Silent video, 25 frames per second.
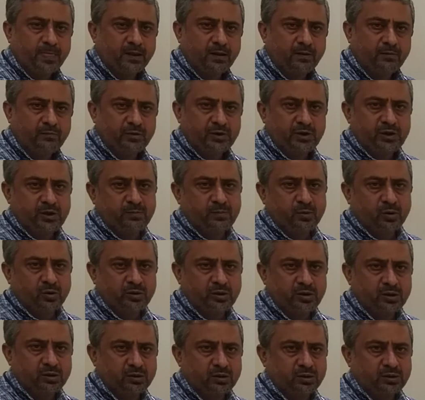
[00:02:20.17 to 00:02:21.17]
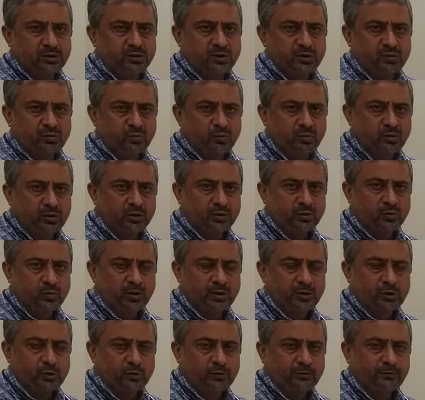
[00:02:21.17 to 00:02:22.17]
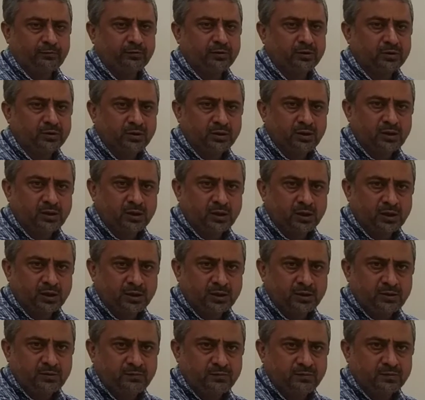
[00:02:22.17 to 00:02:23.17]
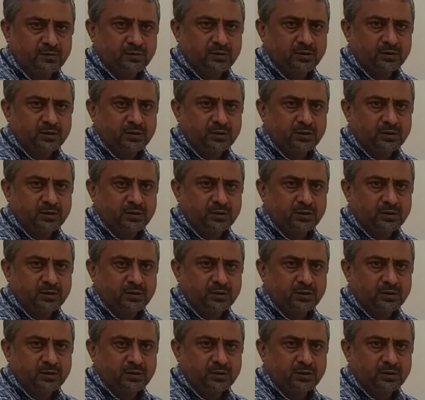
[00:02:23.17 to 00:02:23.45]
We keep on hearing this word quite often in our lives,